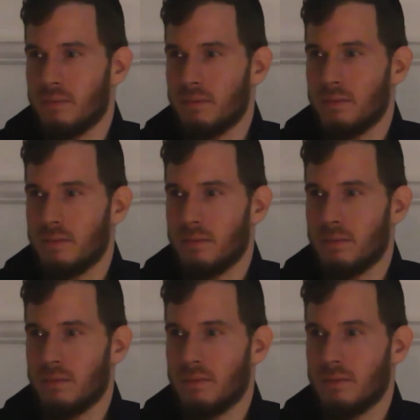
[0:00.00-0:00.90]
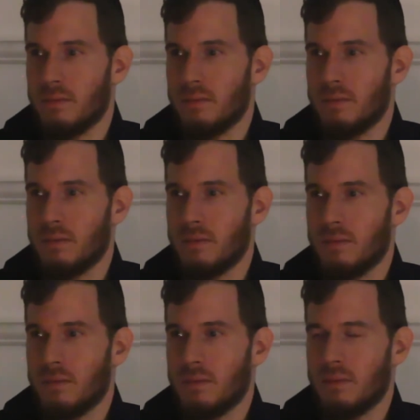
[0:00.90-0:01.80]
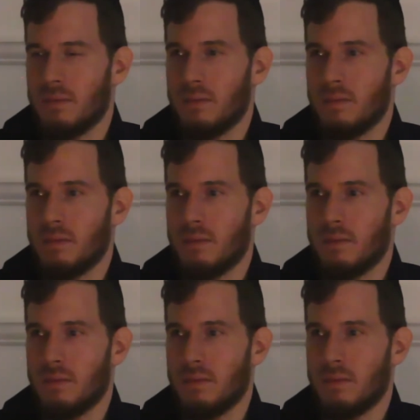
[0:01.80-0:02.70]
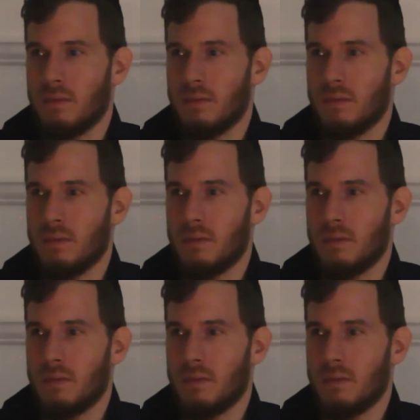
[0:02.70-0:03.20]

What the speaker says: (silence)